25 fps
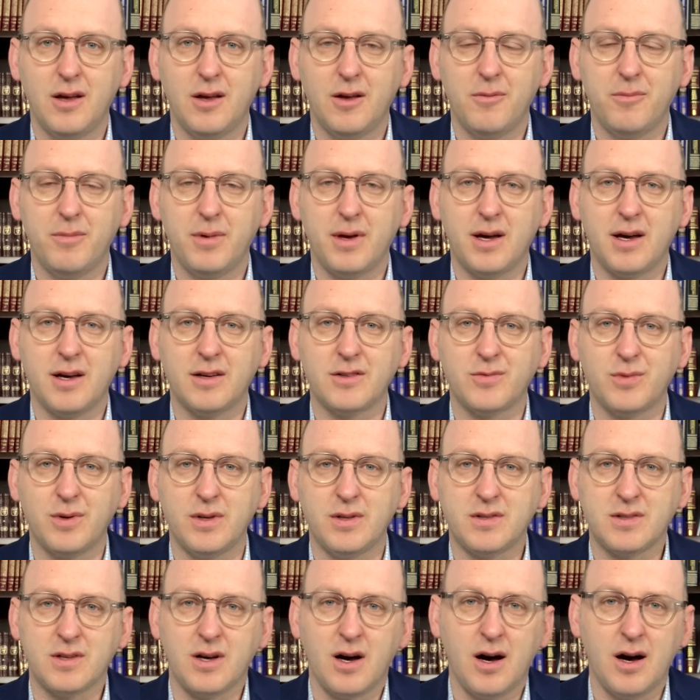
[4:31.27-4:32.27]
because we
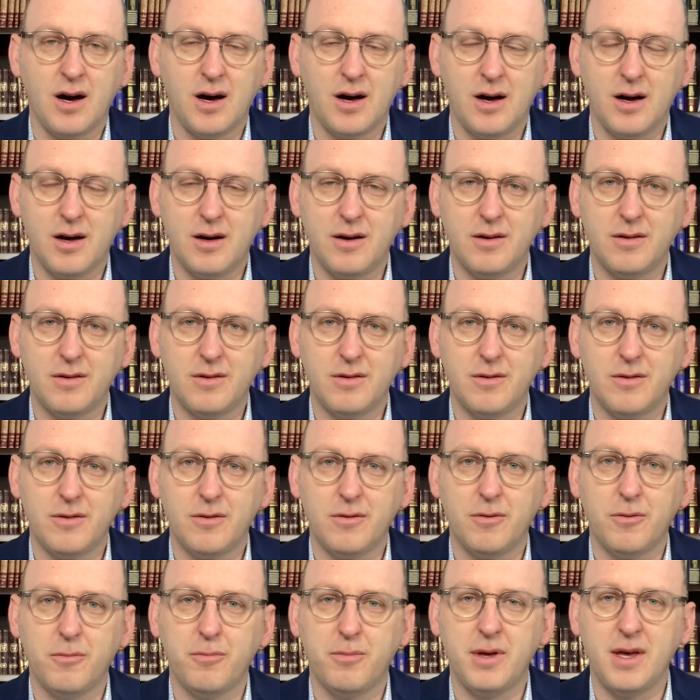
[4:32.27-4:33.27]
saw
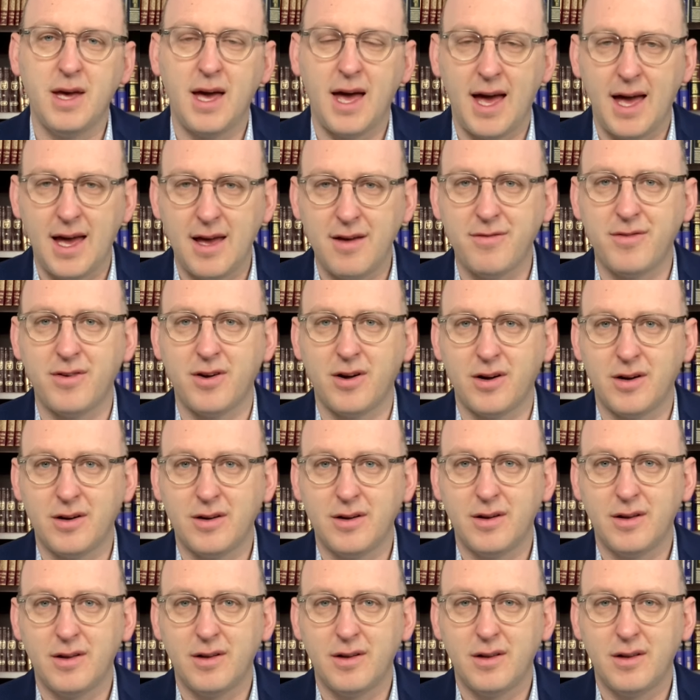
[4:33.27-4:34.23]
behavior